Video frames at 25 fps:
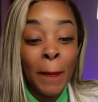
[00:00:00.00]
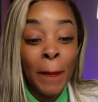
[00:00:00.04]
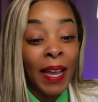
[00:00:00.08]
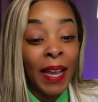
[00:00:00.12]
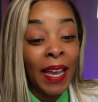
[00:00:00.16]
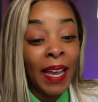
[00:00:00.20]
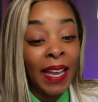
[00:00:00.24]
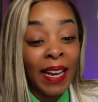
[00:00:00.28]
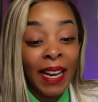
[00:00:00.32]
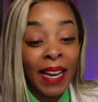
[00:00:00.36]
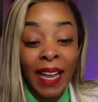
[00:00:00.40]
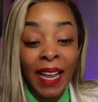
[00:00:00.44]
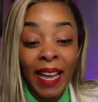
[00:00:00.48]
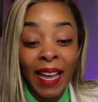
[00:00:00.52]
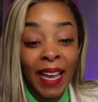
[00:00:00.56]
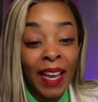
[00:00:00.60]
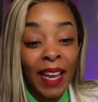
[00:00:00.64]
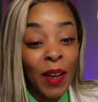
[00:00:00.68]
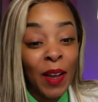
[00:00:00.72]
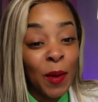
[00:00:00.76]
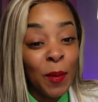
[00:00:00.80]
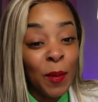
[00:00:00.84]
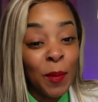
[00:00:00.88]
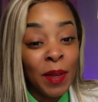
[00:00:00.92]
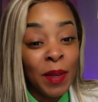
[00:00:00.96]
And I ain't
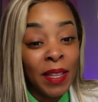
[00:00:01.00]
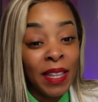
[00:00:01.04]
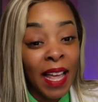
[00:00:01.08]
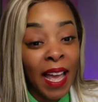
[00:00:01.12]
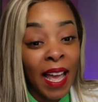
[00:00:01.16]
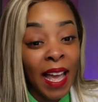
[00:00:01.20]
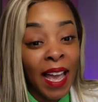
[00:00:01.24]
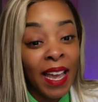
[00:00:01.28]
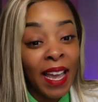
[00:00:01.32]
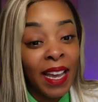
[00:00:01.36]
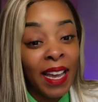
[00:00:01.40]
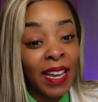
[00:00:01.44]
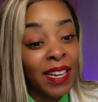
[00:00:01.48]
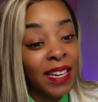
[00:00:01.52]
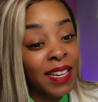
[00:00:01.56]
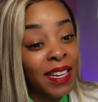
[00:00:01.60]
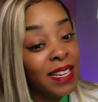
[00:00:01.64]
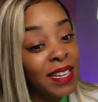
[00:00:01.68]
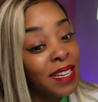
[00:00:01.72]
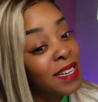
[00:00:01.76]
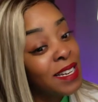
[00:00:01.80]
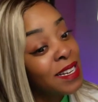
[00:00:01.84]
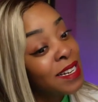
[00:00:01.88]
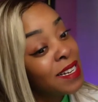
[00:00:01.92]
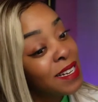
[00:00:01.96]
gonna be like,
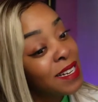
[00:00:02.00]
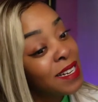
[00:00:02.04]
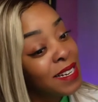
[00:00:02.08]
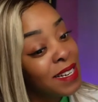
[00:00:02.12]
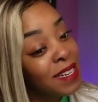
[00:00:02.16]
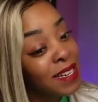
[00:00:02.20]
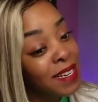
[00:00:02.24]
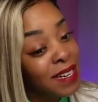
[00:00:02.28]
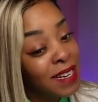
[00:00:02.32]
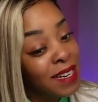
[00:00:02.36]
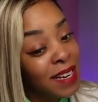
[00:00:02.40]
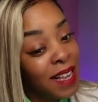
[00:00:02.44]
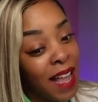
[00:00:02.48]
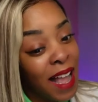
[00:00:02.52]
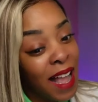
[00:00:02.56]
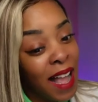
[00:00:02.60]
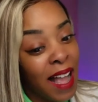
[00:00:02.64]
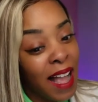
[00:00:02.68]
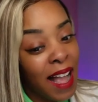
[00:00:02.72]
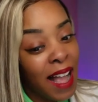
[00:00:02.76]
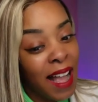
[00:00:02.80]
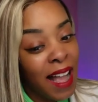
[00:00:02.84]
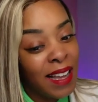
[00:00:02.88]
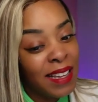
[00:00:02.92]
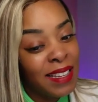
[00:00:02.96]

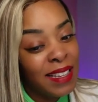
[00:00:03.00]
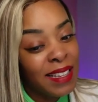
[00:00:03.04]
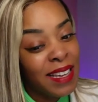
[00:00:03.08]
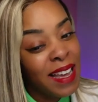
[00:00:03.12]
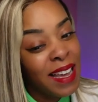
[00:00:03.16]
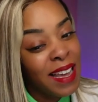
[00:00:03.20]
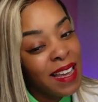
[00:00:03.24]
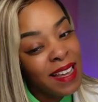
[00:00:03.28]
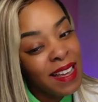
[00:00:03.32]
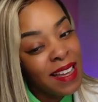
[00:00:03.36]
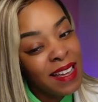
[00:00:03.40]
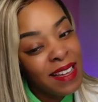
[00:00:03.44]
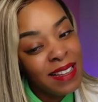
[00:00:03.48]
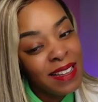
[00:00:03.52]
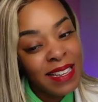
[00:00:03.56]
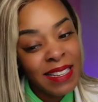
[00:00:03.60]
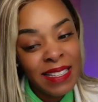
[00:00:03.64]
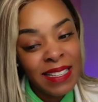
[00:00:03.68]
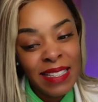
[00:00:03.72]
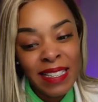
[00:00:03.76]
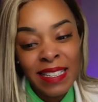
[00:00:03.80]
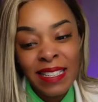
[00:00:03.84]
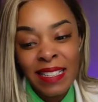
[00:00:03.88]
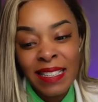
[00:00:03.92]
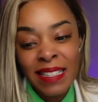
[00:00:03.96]
y'all,
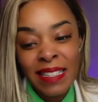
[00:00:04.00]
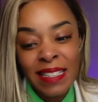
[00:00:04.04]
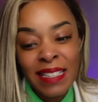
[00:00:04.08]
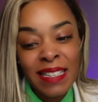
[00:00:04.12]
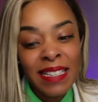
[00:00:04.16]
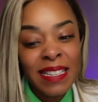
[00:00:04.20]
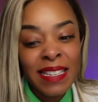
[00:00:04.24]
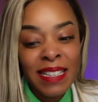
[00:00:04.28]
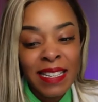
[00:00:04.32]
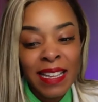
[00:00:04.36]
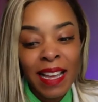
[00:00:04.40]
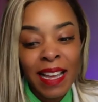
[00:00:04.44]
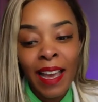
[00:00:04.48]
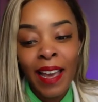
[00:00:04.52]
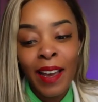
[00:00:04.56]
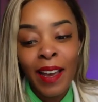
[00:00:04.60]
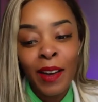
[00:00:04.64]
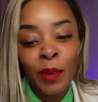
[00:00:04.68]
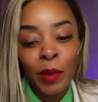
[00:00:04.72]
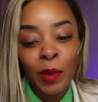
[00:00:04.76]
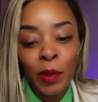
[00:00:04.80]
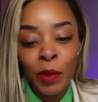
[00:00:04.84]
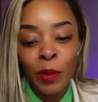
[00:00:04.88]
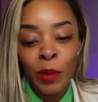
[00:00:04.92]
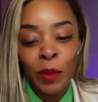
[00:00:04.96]
eh, I ain't
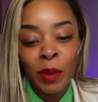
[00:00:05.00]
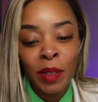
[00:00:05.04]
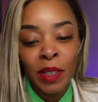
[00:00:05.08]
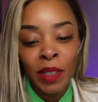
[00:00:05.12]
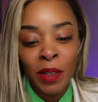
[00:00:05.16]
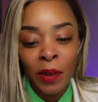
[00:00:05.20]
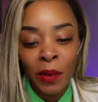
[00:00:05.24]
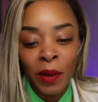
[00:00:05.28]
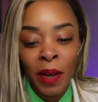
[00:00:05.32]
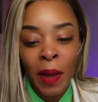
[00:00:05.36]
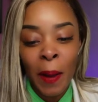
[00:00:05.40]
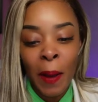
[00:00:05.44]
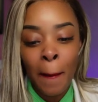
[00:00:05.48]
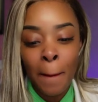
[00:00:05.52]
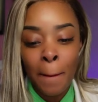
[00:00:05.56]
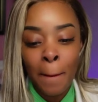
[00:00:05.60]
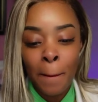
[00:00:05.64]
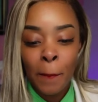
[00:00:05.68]
gonna do it. Okay.